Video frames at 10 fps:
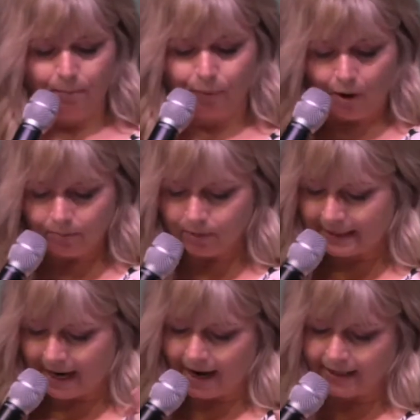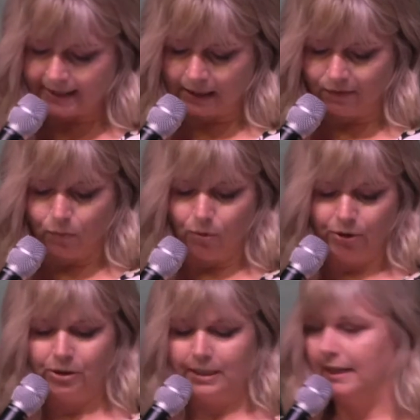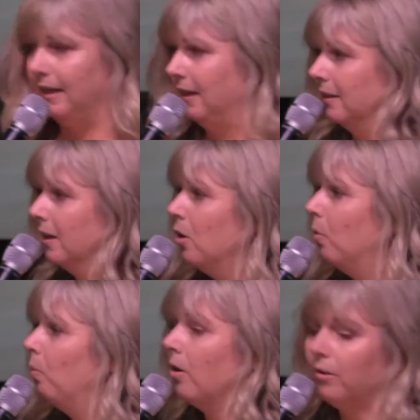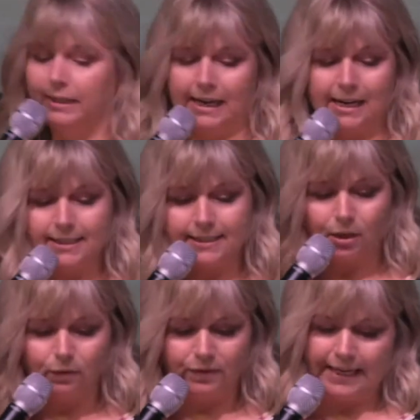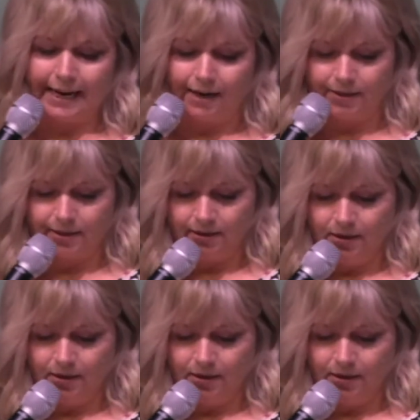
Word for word: problems asking for what you need, worry and self-doubt,